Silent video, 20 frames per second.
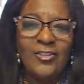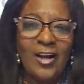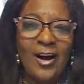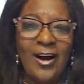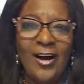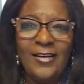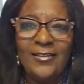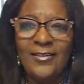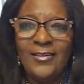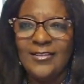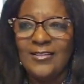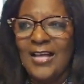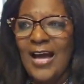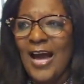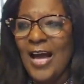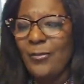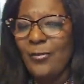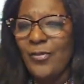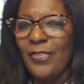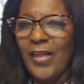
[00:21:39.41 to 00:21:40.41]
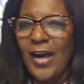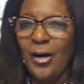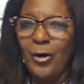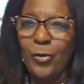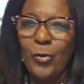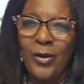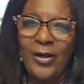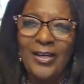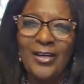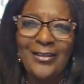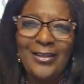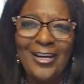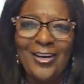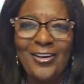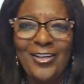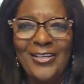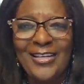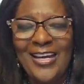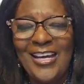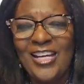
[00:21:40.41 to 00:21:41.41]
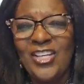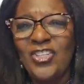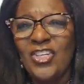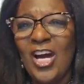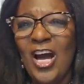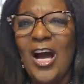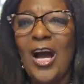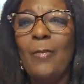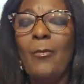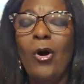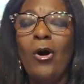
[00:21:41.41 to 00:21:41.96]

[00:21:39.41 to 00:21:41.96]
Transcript: on the side without quitting their day job,